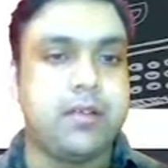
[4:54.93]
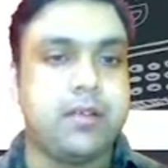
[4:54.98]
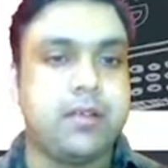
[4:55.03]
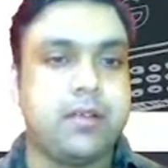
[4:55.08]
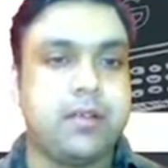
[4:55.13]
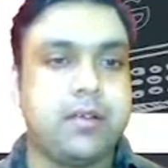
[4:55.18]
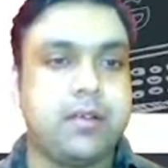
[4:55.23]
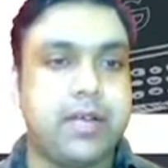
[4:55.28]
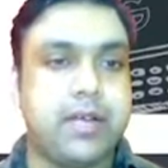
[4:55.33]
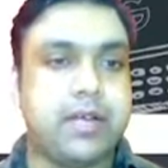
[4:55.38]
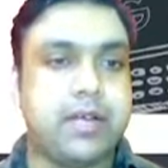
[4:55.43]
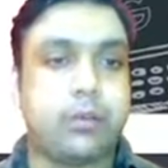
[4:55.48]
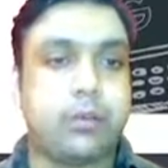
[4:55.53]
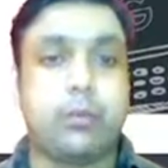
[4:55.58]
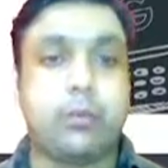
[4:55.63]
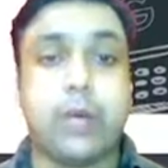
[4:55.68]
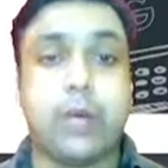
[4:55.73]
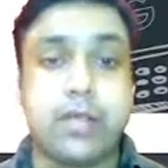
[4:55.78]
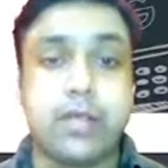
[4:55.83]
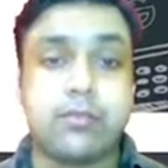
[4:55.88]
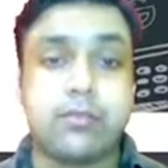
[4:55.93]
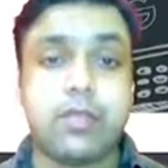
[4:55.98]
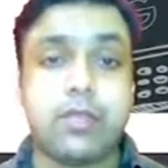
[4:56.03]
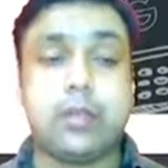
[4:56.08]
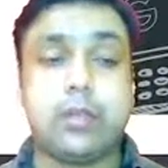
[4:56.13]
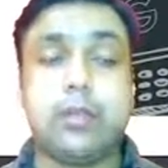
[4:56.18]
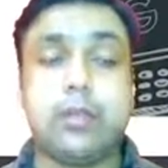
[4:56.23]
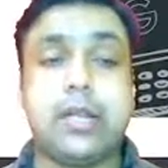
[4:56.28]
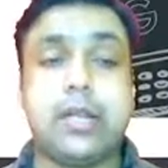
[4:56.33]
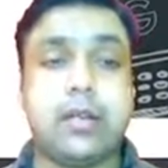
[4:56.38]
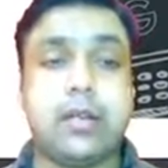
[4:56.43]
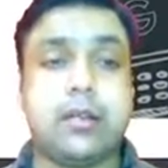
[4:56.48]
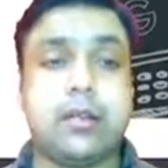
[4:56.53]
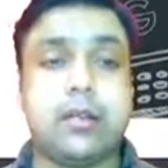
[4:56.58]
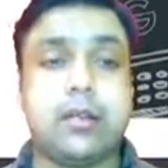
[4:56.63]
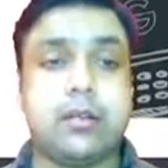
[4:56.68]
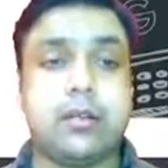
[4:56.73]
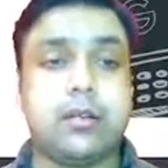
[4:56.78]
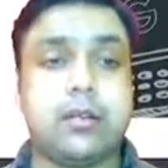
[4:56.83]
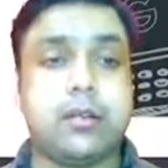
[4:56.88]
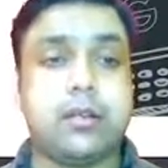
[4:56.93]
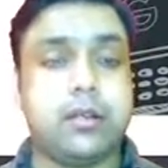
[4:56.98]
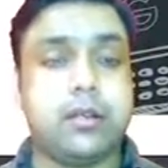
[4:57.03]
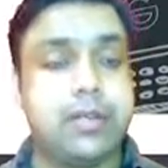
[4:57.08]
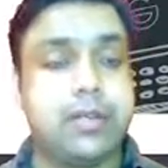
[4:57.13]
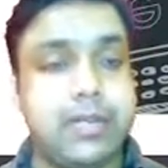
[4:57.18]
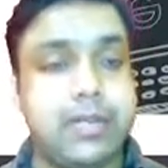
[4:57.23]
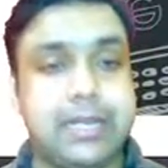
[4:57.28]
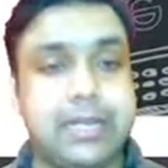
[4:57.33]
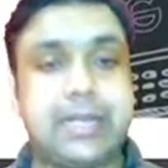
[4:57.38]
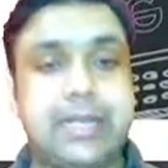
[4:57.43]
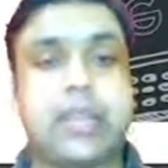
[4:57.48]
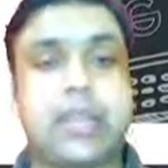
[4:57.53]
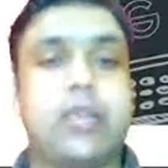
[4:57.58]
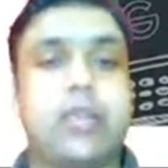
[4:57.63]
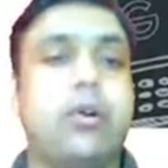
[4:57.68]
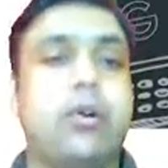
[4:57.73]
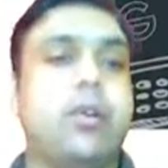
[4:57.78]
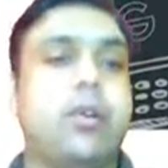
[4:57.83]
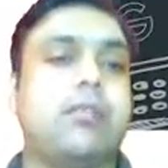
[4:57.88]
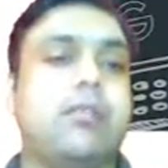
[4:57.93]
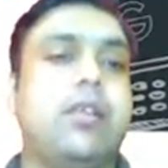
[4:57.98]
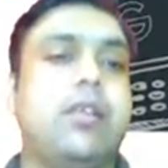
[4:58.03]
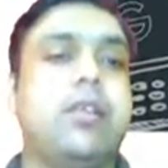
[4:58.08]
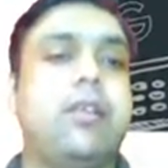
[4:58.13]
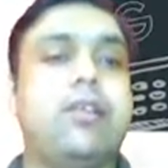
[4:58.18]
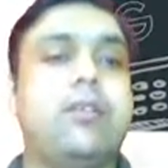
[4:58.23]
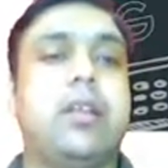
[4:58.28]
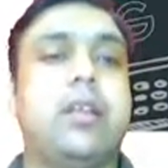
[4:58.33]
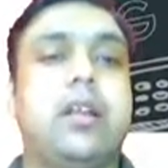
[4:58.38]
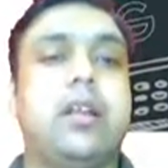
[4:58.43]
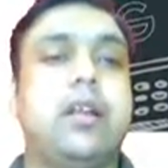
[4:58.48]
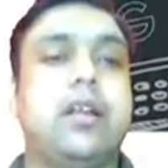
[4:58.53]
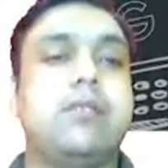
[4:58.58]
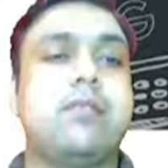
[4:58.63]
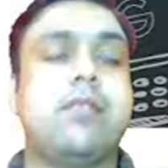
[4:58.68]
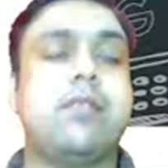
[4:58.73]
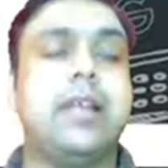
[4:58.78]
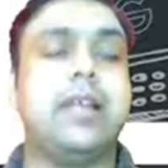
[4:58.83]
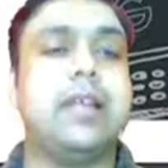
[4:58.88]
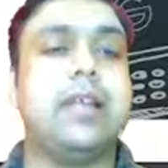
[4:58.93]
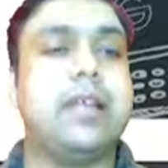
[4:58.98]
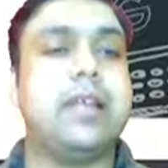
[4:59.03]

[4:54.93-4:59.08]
Right, once you will link yourself with us,